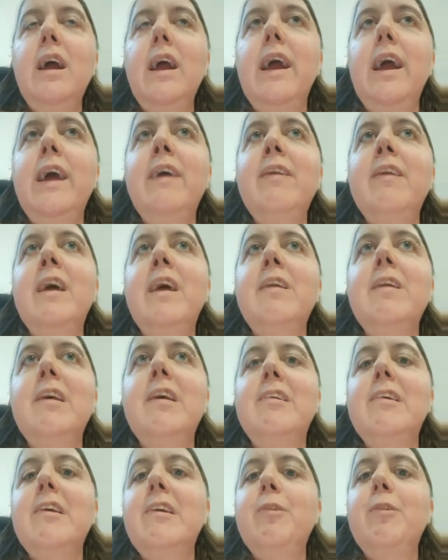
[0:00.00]
and then
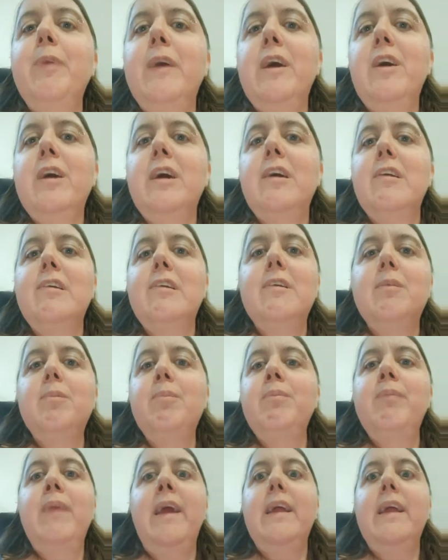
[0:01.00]
this experience
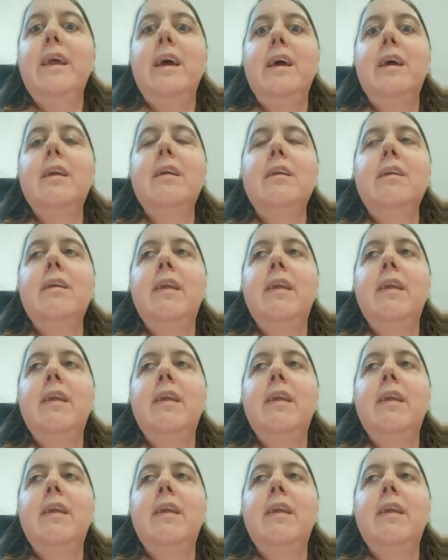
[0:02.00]
made it